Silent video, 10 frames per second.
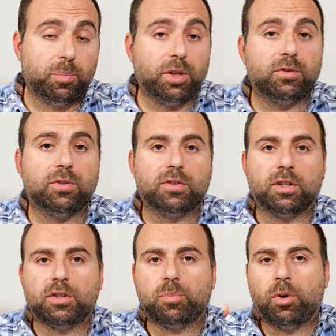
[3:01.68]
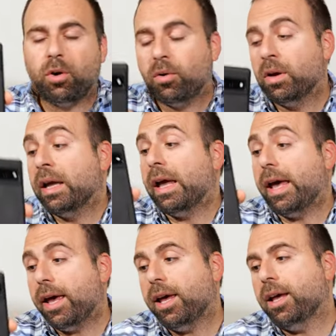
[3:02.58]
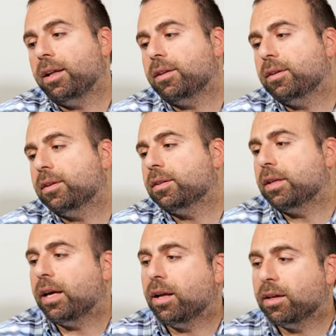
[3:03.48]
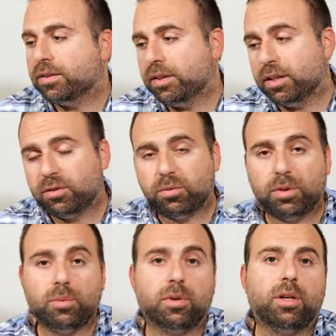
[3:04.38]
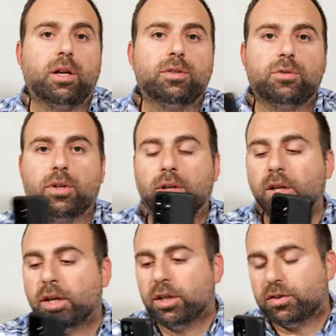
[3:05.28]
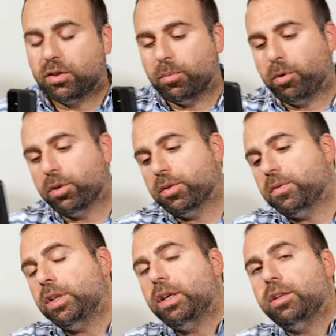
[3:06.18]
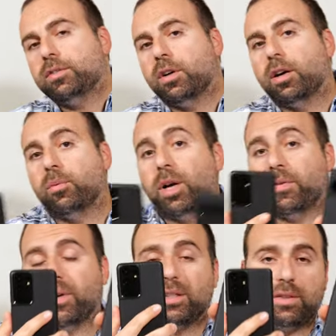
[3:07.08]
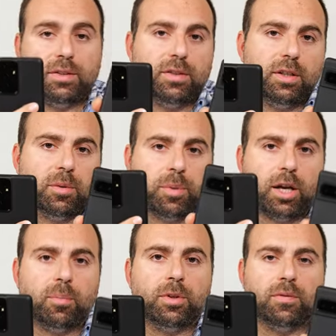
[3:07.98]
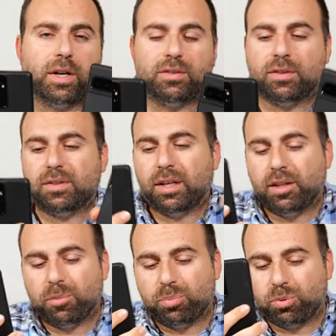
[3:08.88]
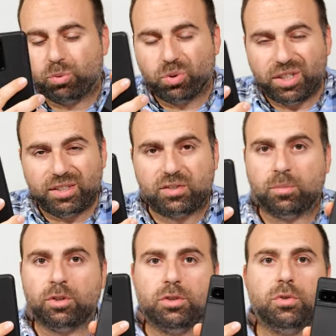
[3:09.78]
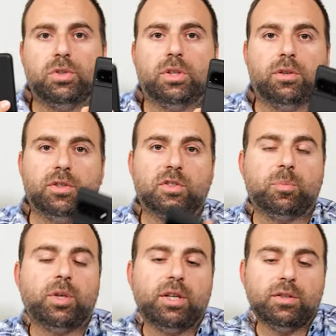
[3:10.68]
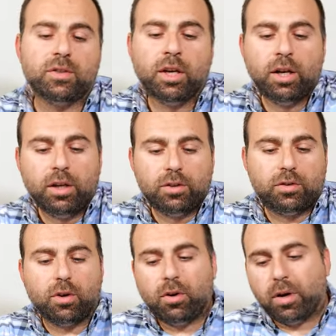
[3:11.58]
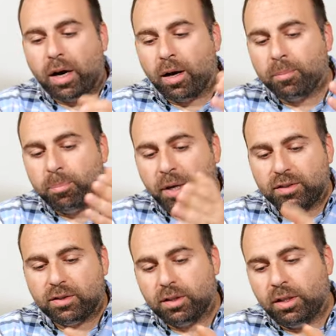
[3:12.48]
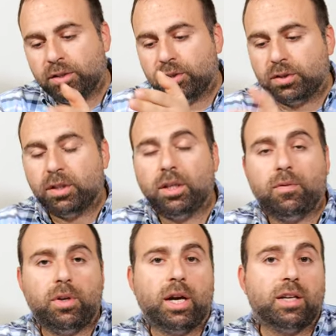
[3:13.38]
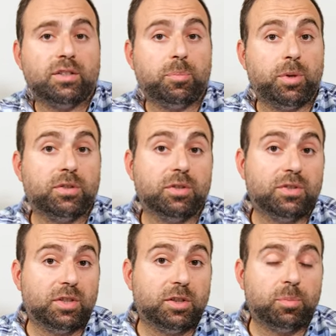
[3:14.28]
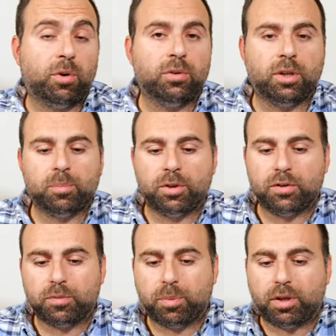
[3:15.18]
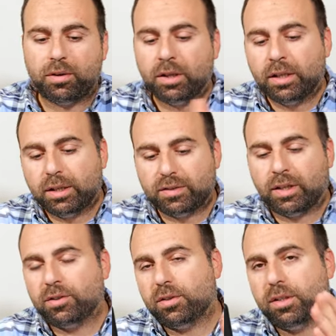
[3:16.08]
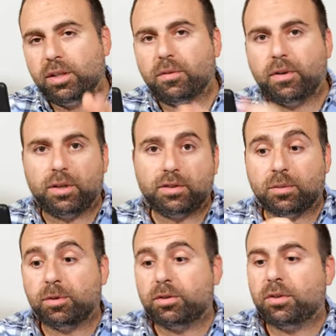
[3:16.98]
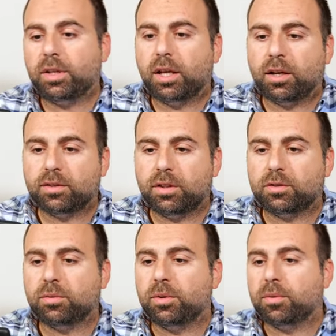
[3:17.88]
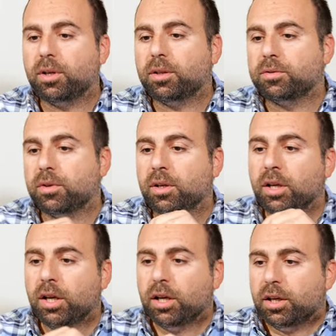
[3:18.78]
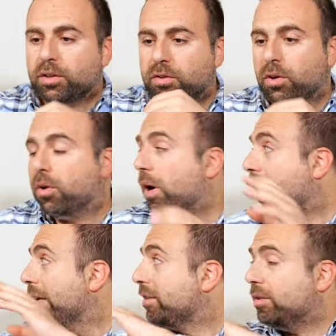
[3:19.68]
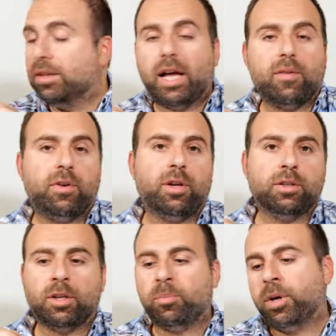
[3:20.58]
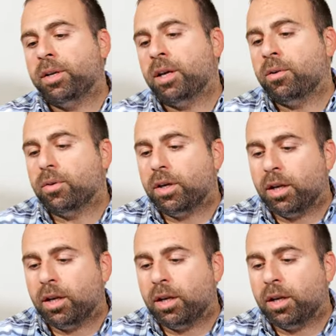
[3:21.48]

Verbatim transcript: the Pixel 6 Pro and the Galaxy S21 Ultra. So both of these are Wi-Fi 6E compatible devices, and they're pretty similar to each other in speeds. So I'm basically just going to give you guys the Pixel 6 Pro numbers, but essentially they're very similar to the Galaxy S21 Ultra. So I still have it hooked up right now,